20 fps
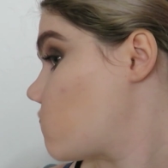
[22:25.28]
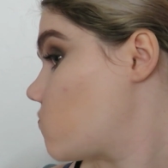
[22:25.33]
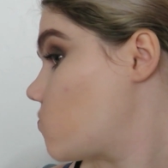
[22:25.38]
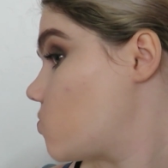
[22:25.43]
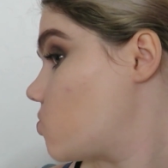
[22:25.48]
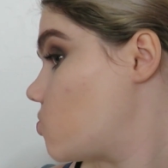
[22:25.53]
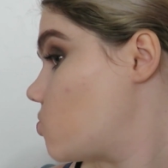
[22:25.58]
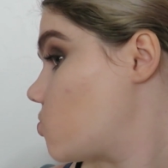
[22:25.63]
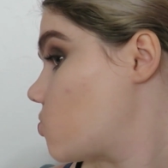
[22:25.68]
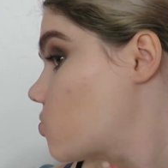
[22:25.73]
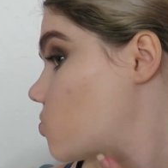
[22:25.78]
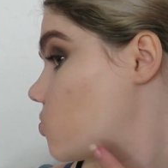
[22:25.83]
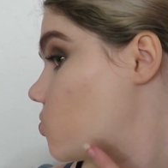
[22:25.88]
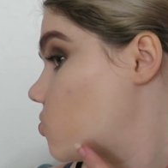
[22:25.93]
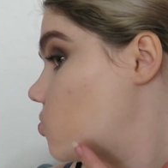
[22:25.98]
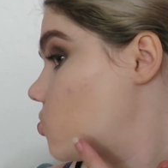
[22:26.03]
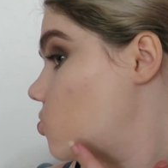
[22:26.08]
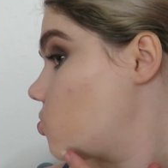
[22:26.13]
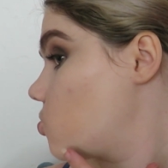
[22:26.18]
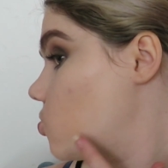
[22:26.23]
You
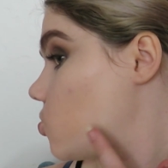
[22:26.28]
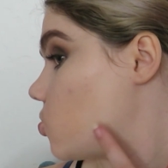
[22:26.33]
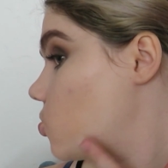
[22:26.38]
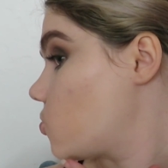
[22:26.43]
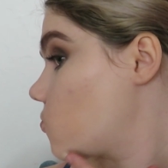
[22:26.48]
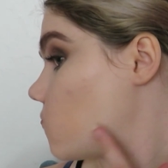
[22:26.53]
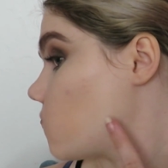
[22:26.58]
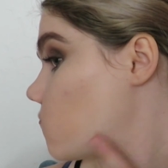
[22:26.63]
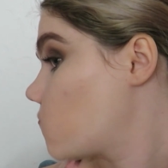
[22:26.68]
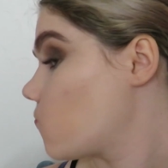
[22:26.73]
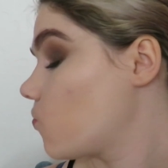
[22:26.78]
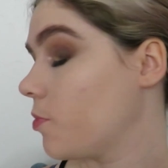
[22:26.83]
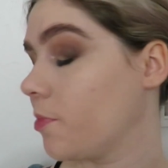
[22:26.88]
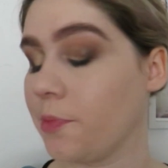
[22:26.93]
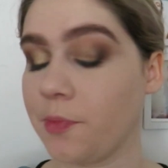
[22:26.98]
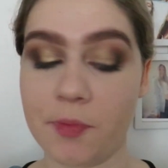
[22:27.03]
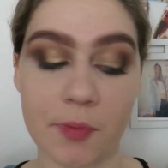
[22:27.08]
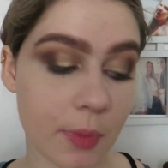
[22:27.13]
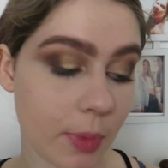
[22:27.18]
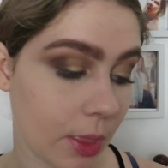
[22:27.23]
can see there.
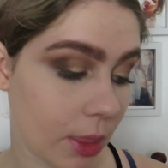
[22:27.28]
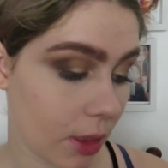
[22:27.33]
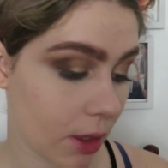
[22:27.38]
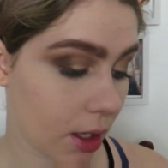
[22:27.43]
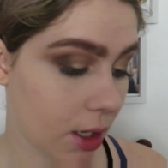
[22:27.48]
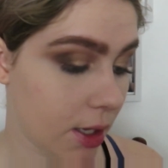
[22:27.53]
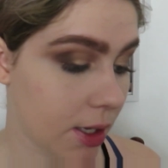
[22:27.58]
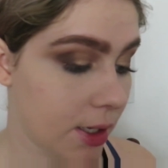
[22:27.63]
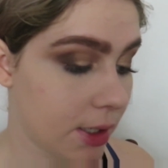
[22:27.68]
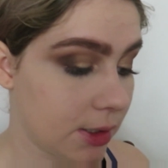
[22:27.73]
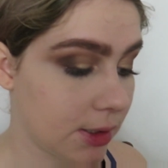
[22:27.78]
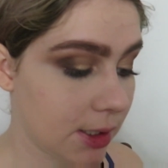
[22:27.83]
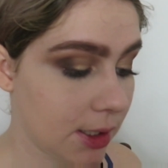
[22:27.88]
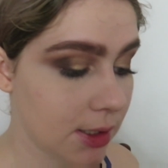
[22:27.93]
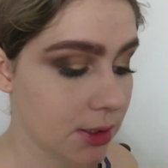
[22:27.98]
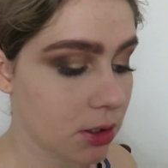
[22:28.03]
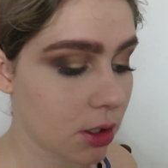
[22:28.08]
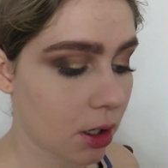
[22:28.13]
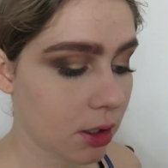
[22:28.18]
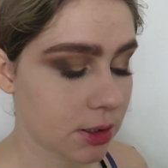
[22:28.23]

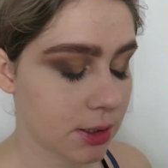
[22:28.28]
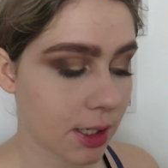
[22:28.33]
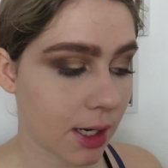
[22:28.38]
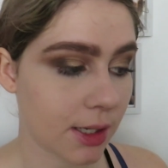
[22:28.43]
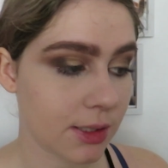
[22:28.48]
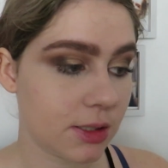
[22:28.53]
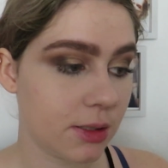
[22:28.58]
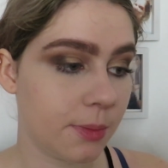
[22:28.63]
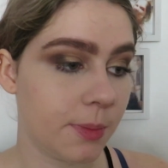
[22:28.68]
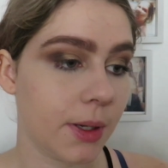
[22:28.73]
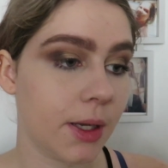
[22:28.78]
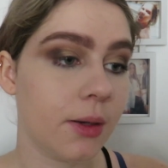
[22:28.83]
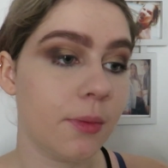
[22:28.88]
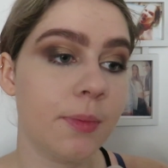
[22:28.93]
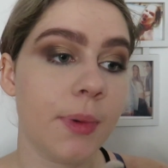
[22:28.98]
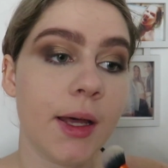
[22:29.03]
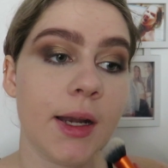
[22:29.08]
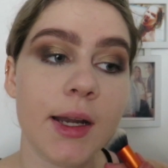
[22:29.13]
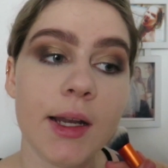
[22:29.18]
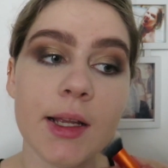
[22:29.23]
Does oxidize a
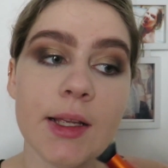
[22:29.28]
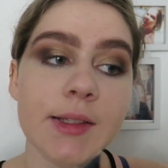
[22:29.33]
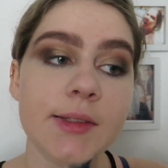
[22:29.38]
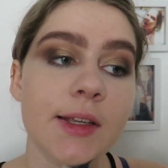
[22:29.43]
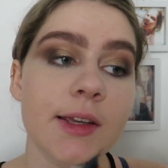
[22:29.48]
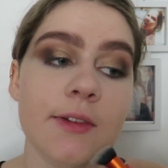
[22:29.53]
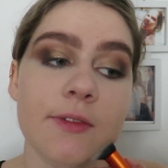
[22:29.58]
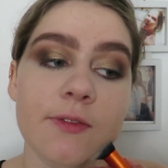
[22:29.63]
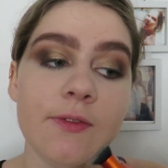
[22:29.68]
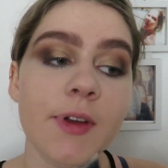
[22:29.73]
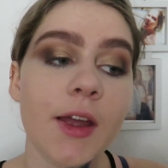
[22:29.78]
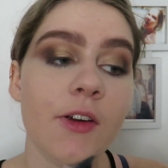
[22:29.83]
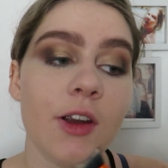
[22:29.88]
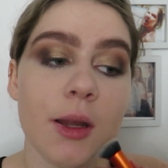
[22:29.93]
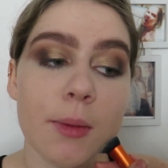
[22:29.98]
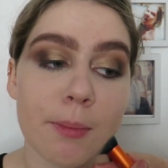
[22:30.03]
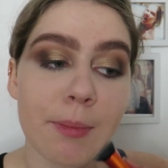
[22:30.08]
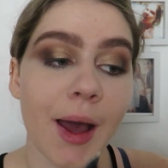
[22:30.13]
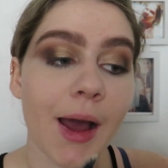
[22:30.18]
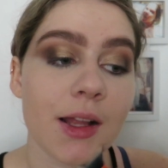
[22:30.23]
bit, but it is a
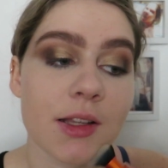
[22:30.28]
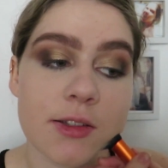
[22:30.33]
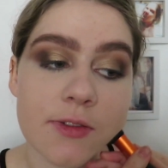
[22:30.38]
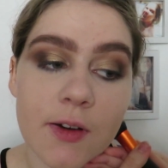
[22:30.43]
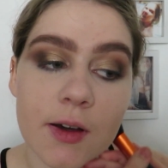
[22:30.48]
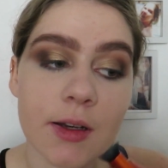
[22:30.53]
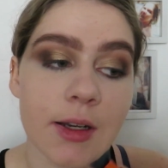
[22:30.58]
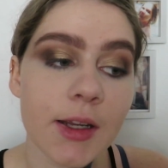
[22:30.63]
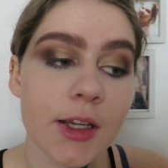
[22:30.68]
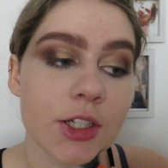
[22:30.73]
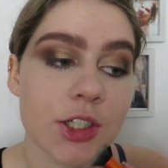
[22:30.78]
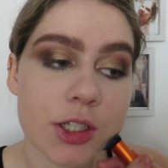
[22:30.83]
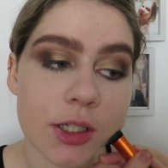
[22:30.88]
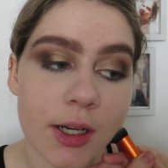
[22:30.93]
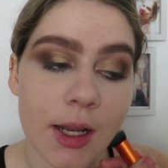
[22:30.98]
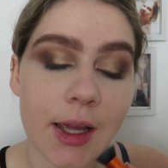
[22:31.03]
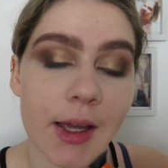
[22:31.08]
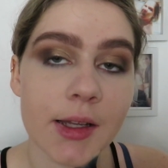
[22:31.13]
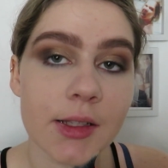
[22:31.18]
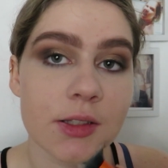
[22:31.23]
very matte
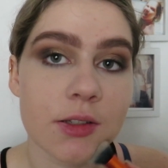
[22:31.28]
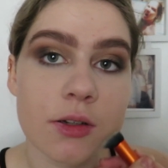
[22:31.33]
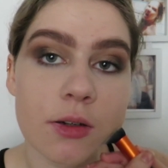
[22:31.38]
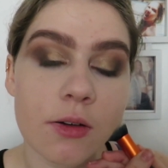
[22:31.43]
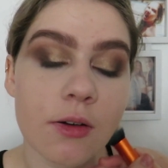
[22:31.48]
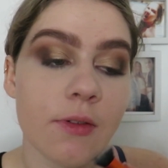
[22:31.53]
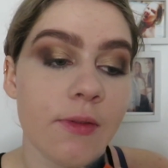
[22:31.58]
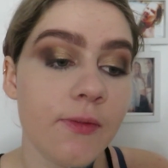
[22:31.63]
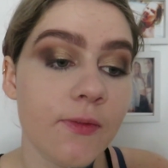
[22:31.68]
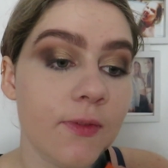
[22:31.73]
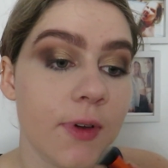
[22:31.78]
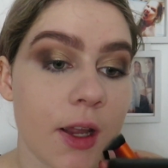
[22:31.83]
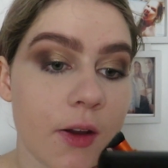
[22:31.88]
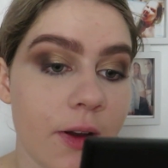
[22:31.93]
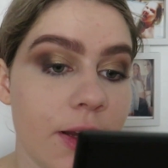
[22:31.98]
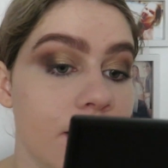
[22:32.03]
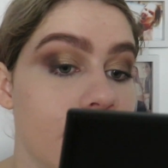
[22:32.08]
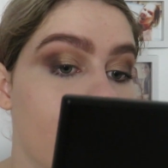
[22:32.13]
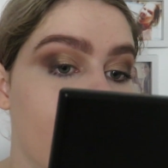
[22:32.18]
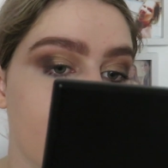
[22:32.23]
foundation. Like, it's
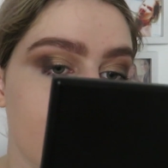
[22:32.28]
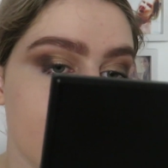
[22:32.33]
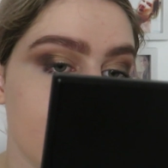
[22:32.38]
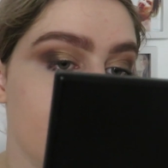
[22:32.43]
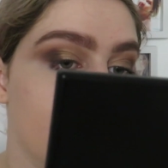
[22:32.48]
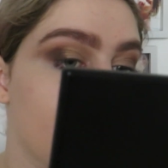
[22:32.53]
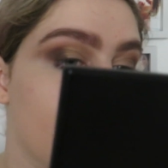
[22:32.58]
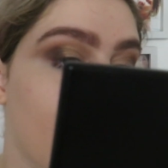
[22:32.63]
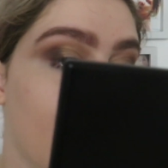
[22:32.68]
very nice and